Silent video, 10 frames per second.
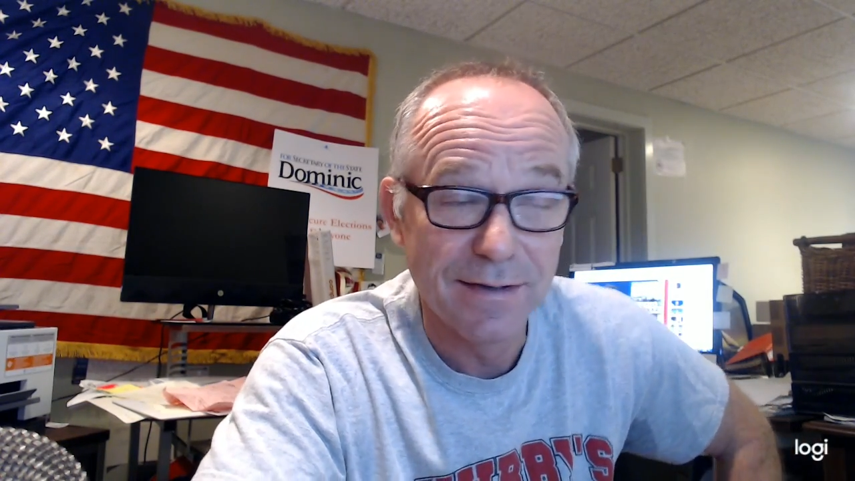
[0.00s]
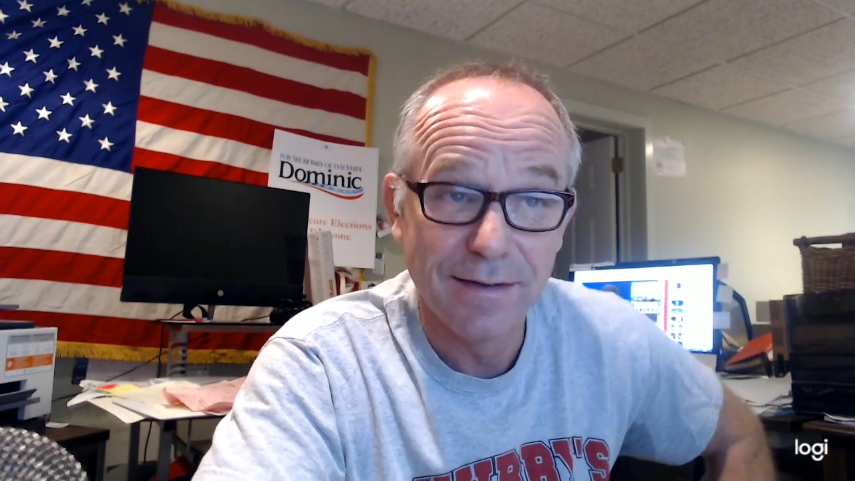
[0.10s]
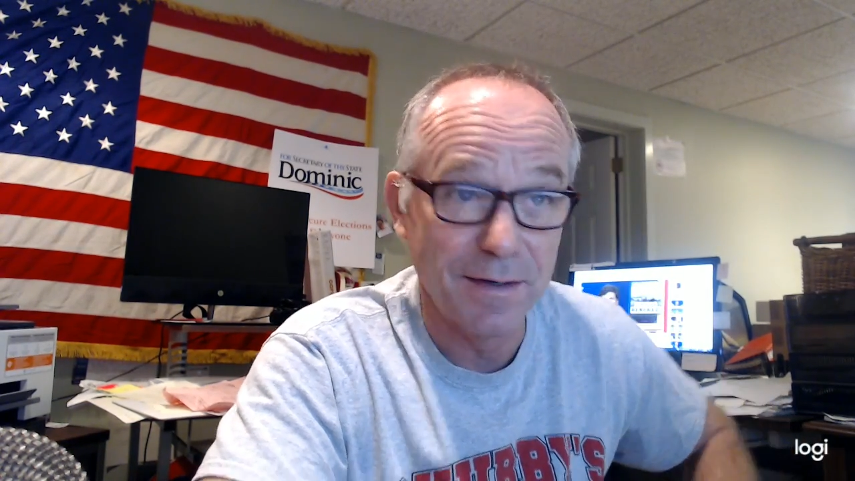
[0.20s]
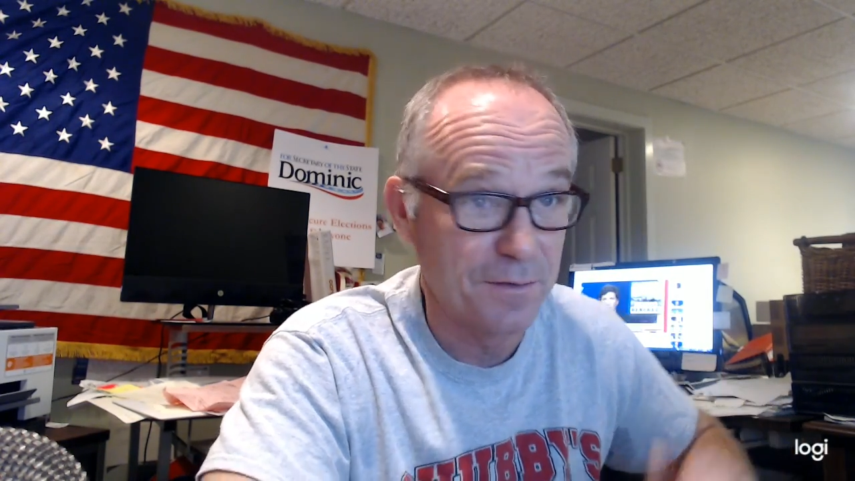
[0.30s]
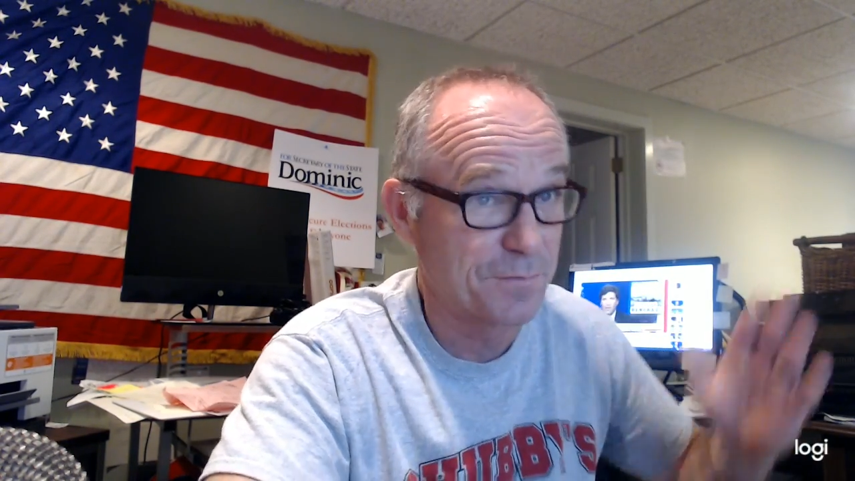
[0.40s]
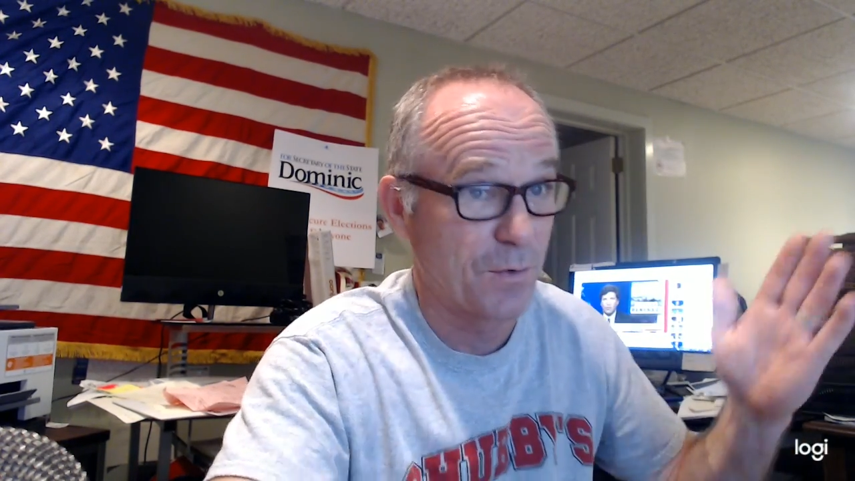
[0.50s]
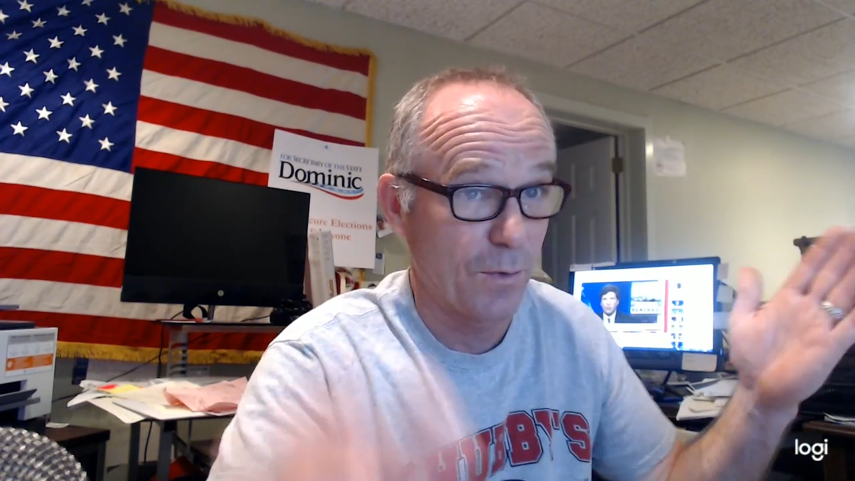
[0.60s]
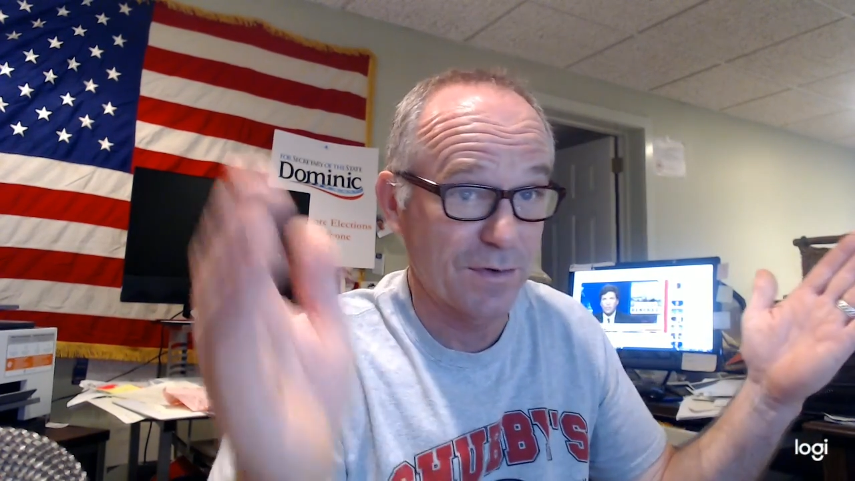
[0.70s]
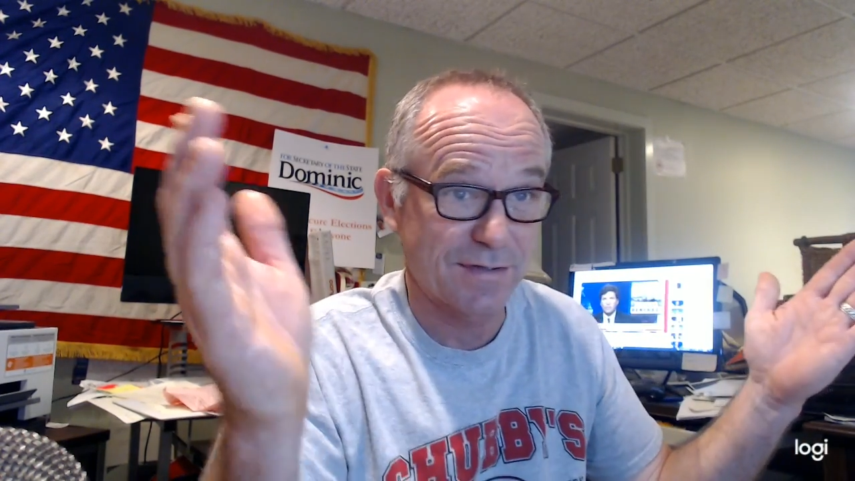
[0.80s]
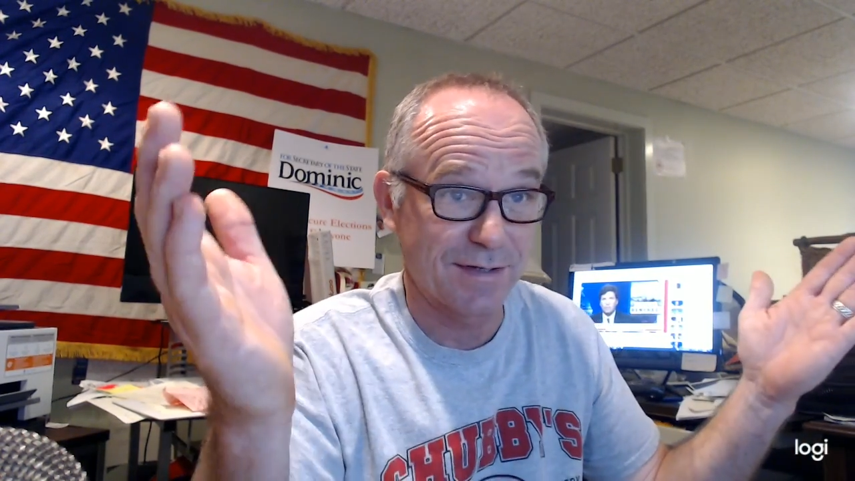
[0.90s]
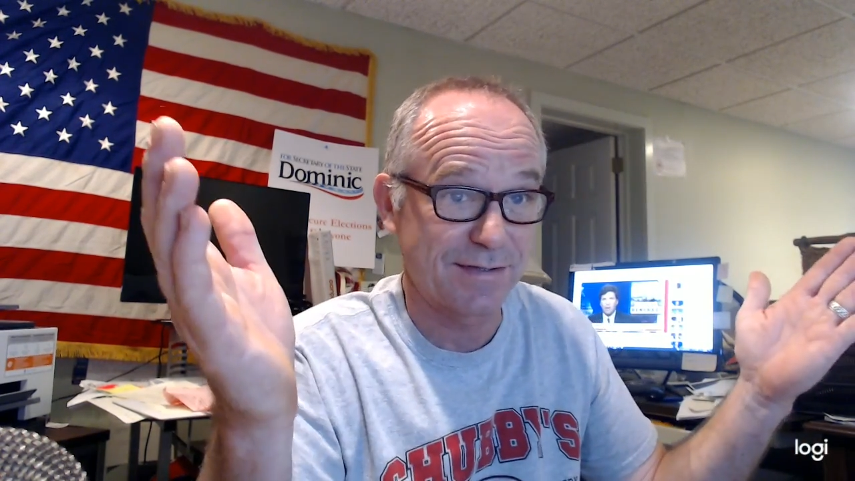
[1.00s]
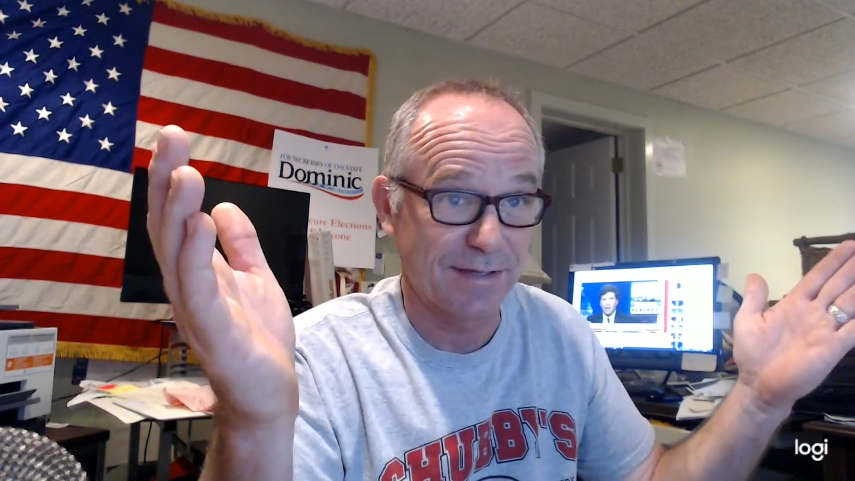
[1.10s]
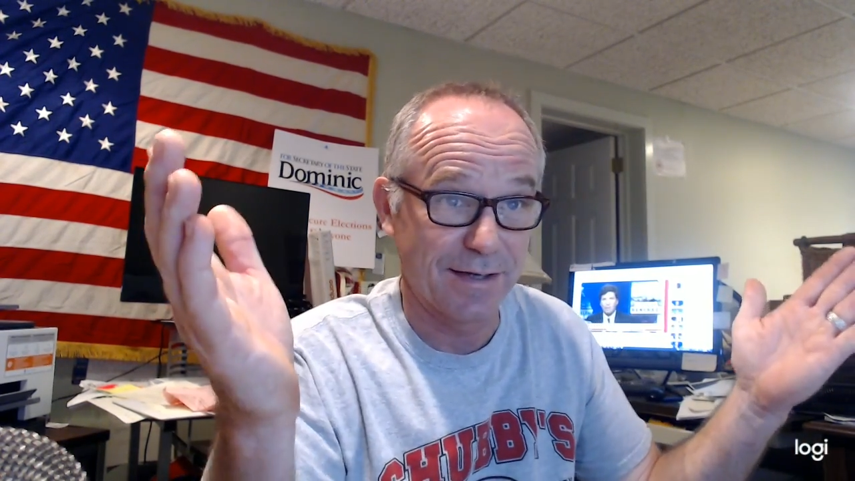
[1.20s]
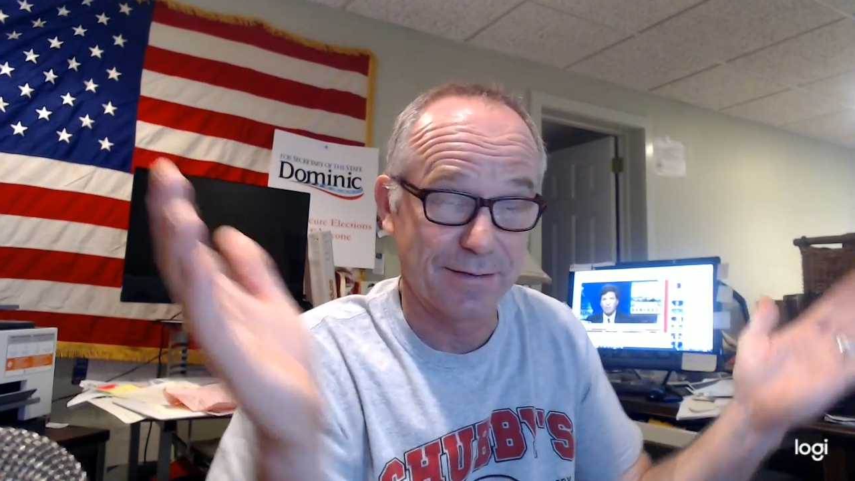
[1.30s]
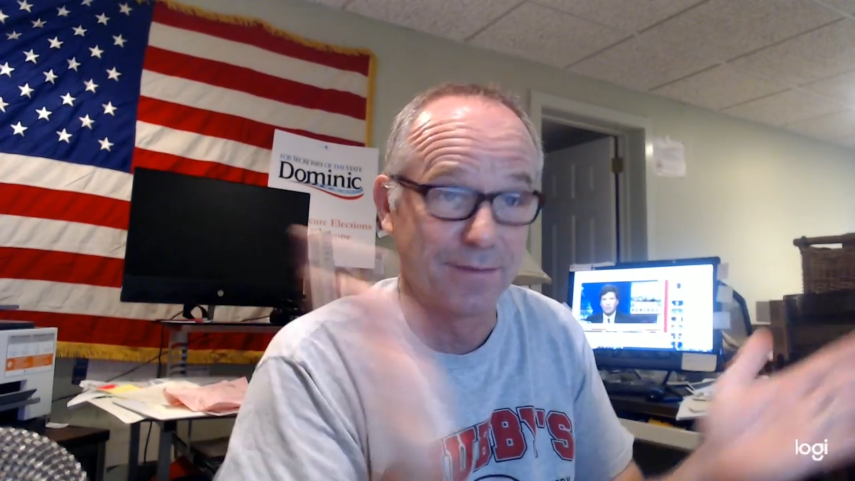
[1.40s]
And of course I said,